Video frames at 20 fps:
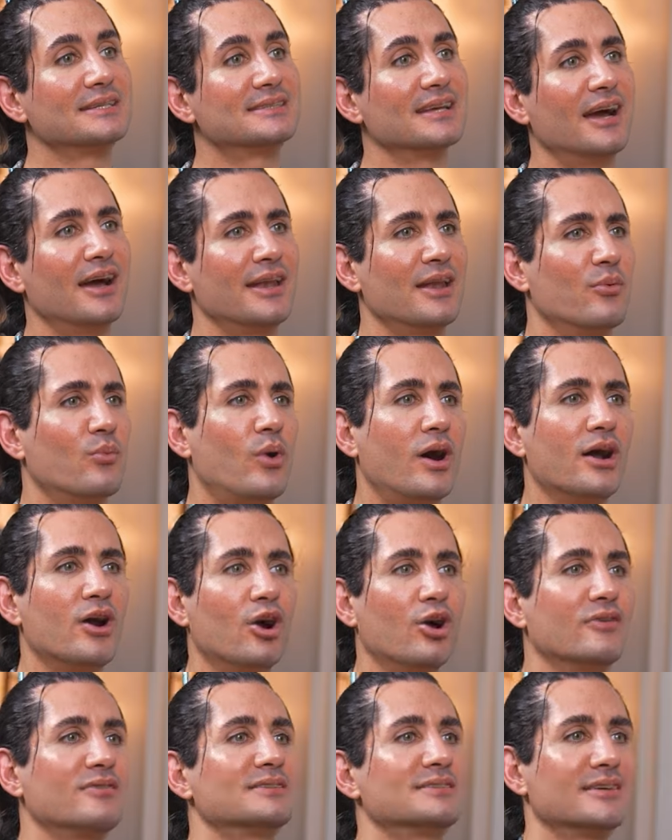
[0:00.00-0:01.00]
Because and
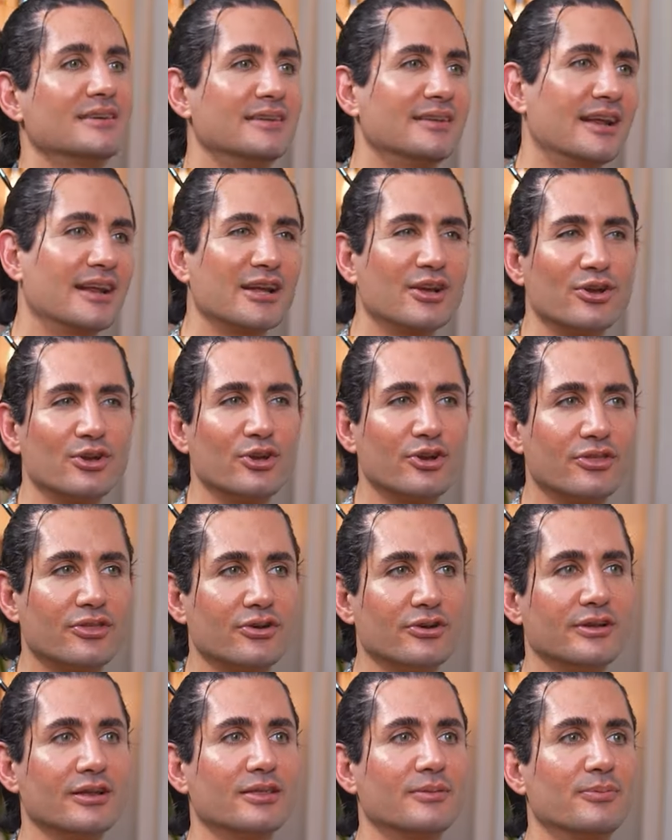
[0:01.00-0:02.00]
why all of a sudden did I go to
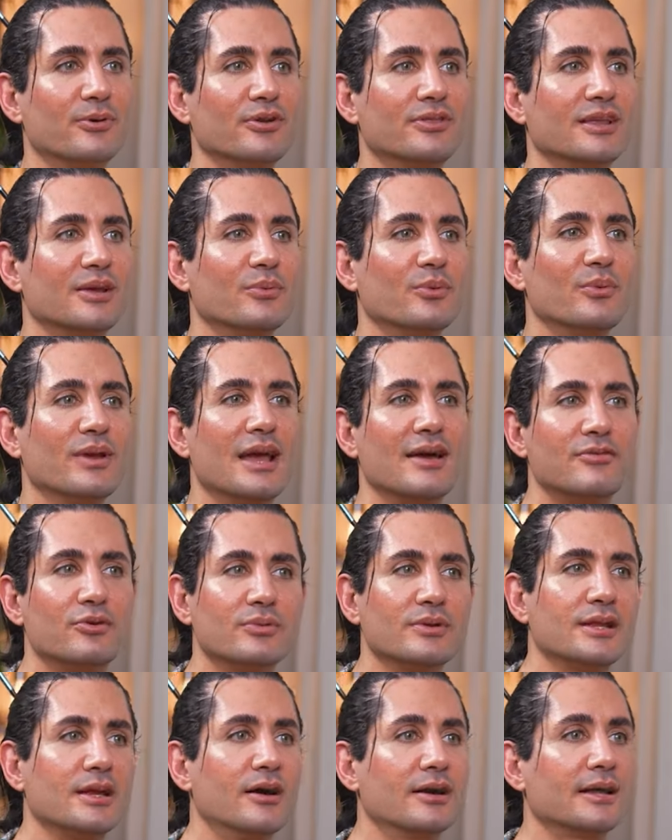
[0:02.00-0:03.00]
your thirtieth birthday when we
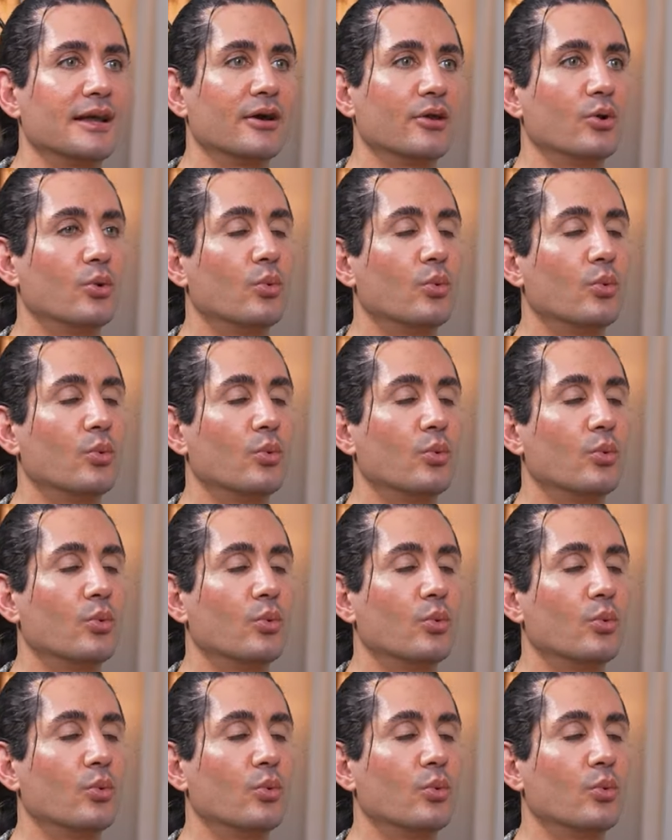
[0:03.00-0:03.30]
haven't really hung